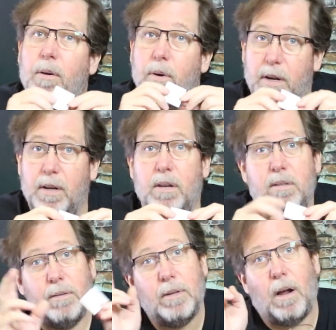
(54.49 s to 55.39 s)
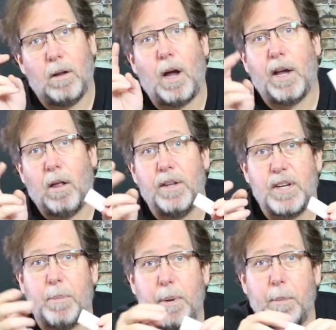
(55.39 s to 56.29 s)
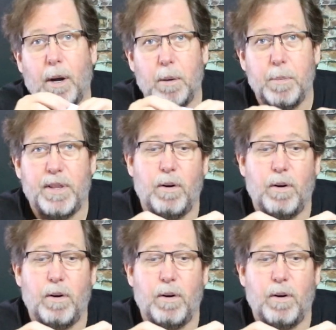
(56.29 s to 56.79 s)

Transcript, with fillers: Now there is, I'll, I call it top and bottom,